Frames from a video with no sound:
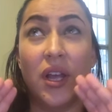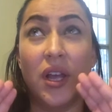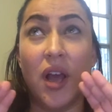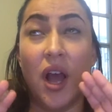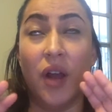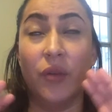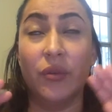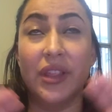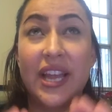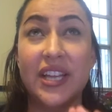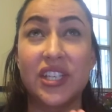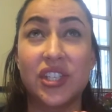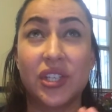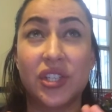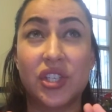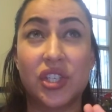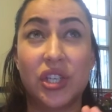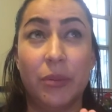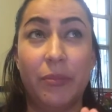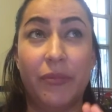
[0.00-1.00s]
a
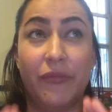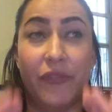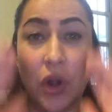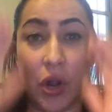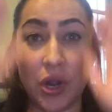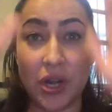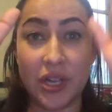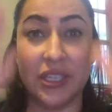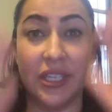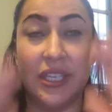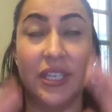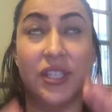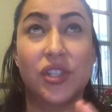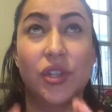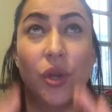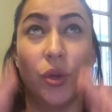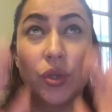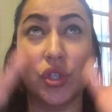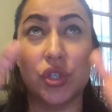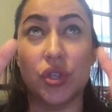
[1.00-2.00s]
relationship vertically
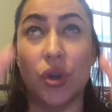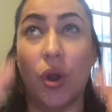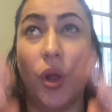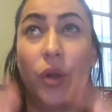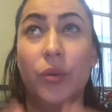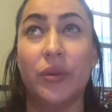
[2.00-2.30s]
so strong